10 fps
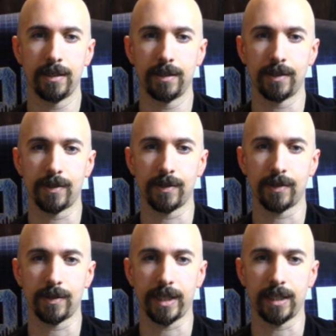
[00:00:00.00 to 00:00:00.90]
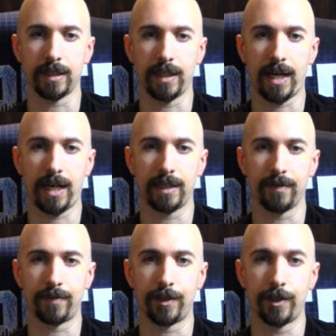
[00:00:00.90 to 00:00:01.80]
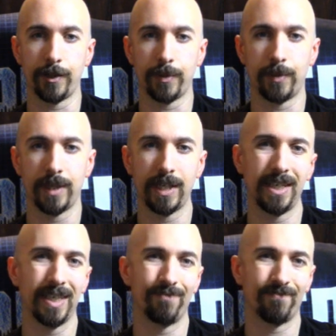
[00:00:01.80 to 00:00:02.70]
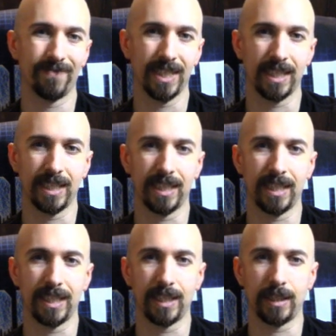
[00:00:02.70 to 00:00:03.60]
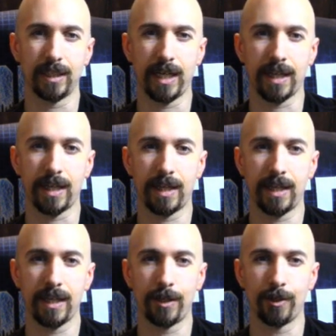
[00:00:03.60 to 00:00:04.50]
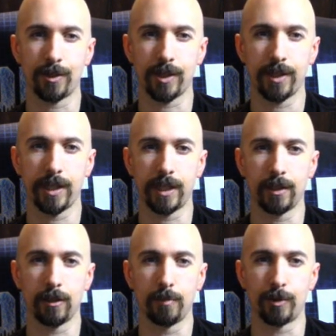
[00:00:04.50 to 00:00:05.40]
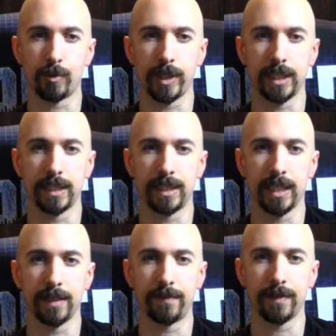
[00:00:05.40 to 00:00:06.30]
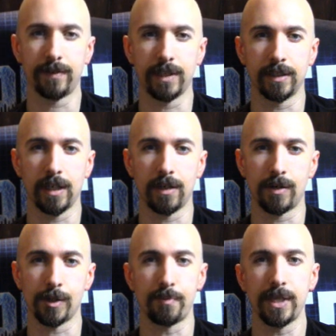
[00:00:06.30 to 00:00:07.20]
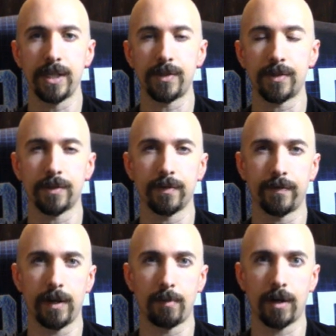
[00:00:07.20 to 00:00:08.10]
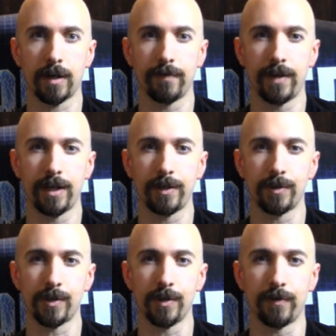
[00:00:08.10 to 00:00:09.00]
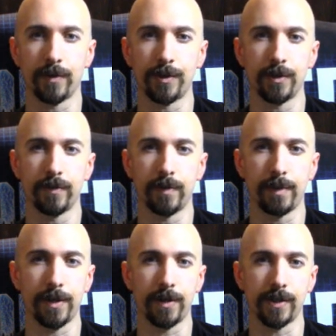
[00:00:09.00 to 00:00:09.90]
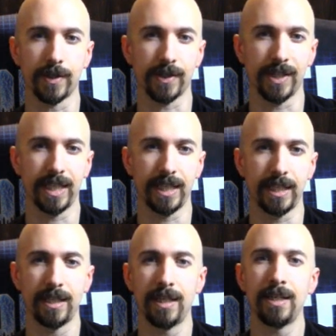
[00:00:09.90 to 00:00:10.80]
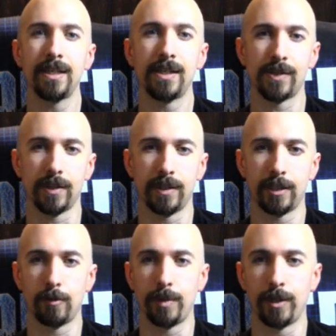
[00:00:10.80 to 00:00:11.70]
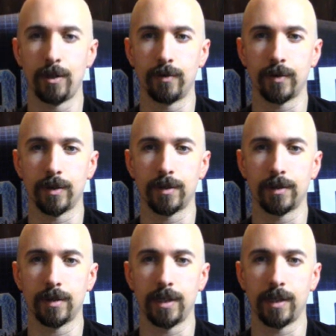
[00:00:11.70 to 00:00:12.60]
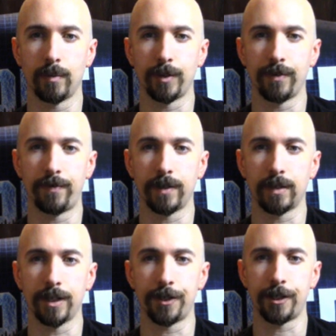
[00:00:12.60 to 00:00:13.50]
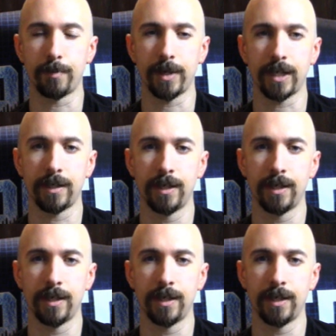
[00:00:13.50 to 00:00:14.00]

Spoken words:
This is again a lot of 2. I think usually they can go between $10 to $15 a piece, fair market value. So for 2 of them at $36.90 is a little bit over when you figure in shipping.